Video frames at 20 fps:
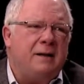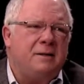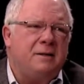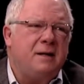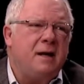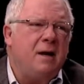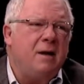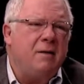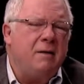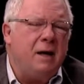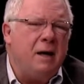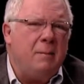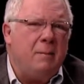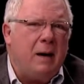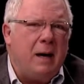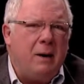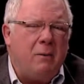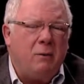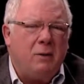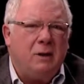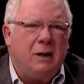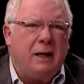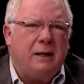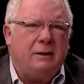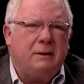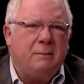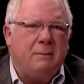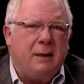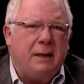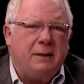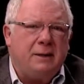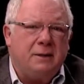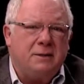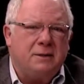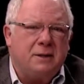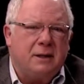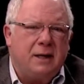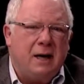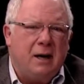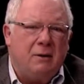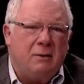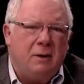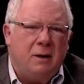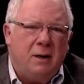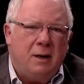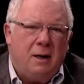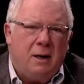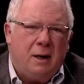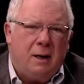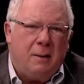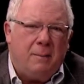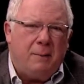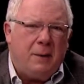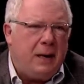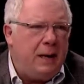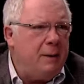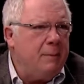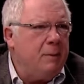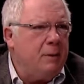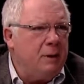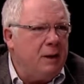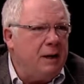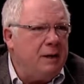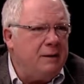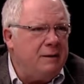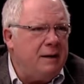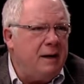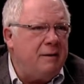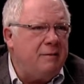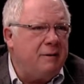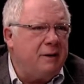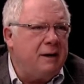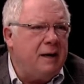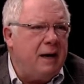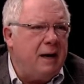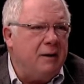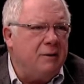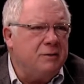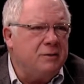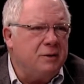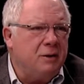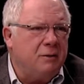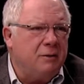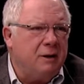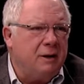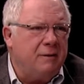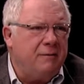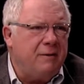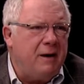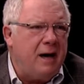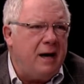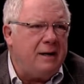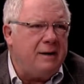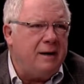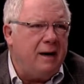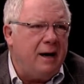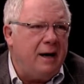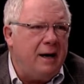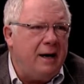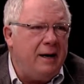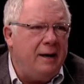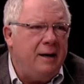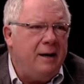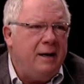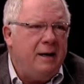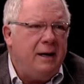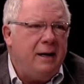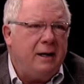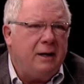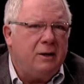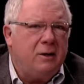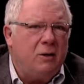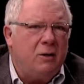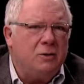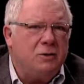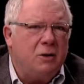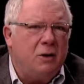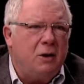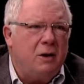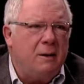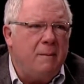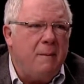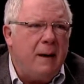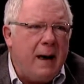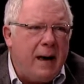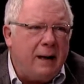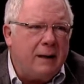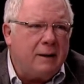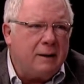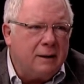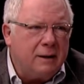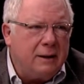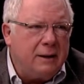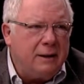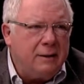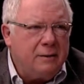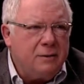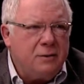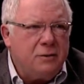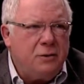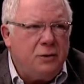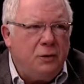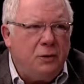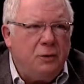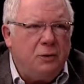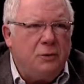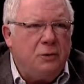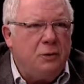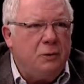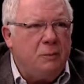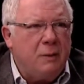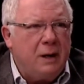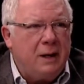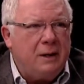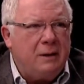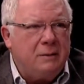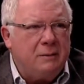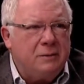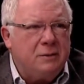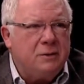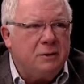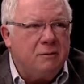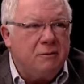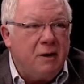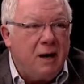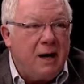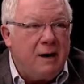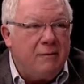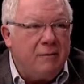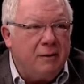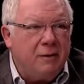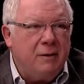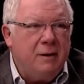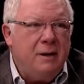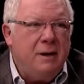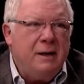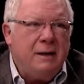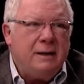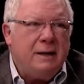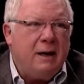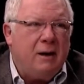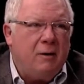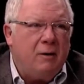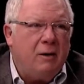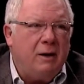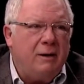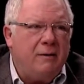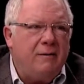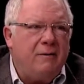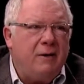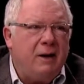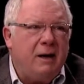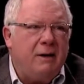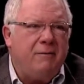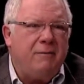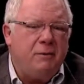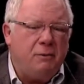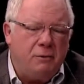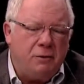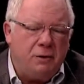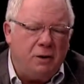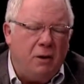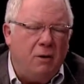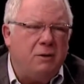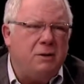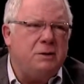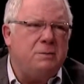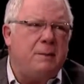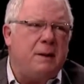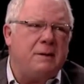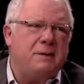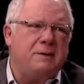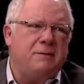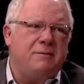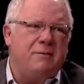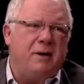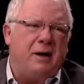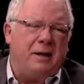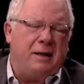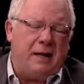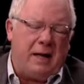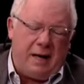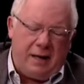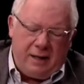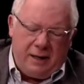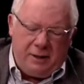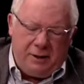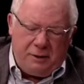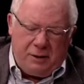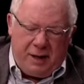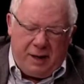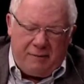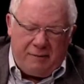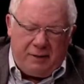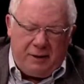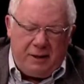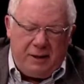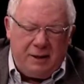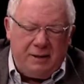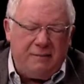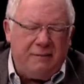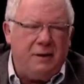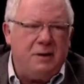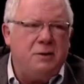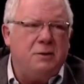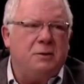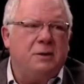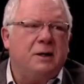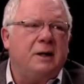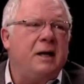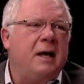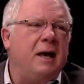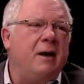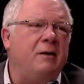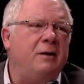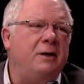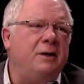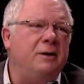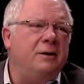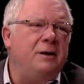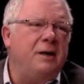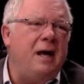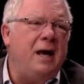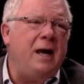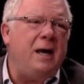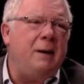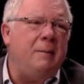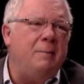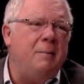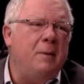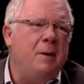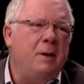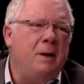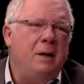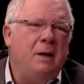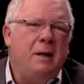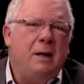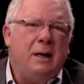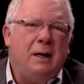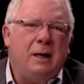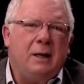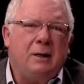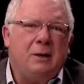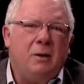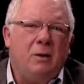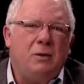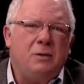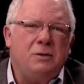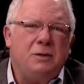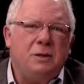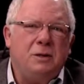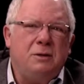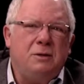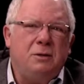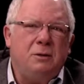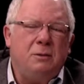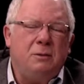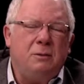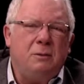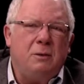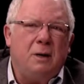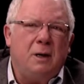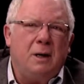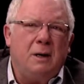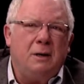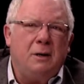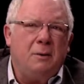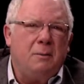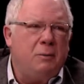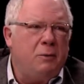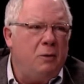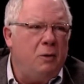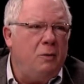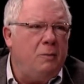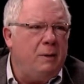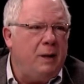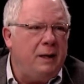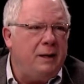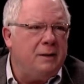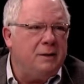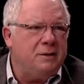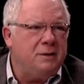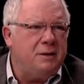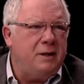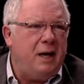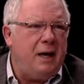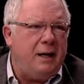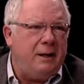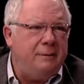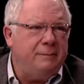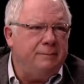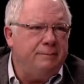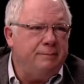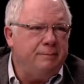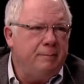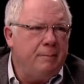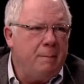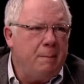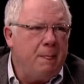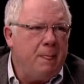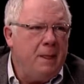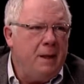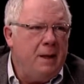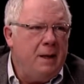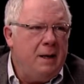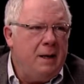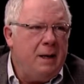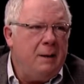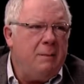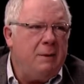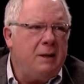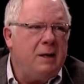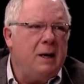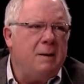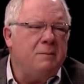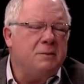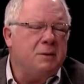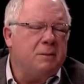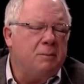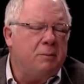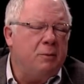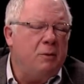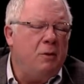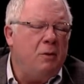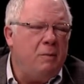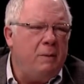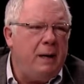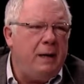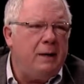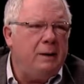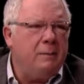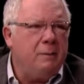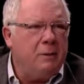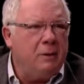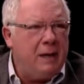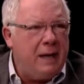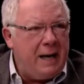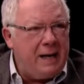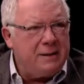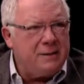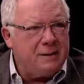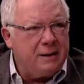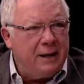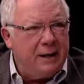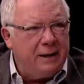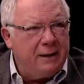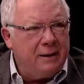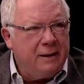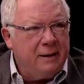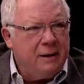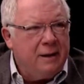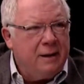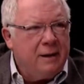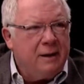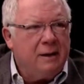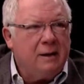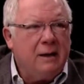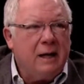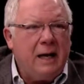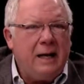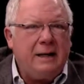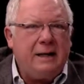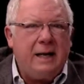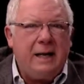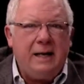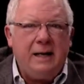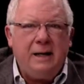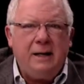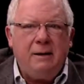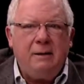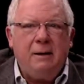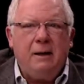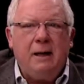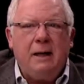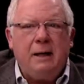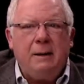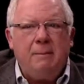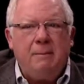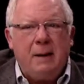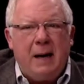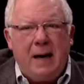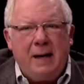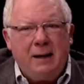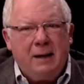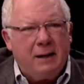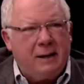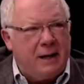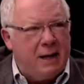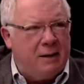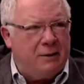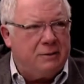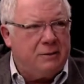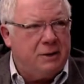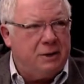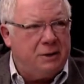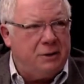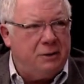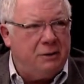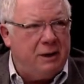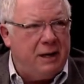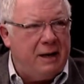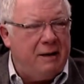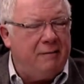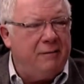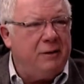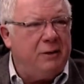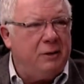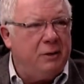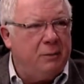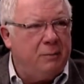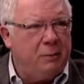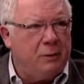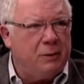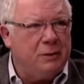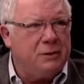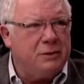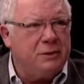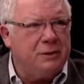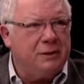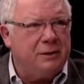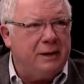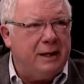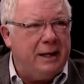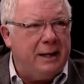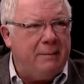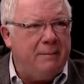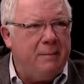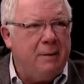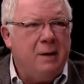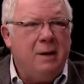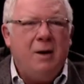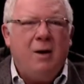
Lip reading: Tell them, I would like to make this account a payable on death account so that if I die, it goes automatically to my survivor. Now, if you don't specify that and you have an individual account in your name, it goes into your probate estate. It becomes a probatable asset, like any bank accounts that you have in your personal name.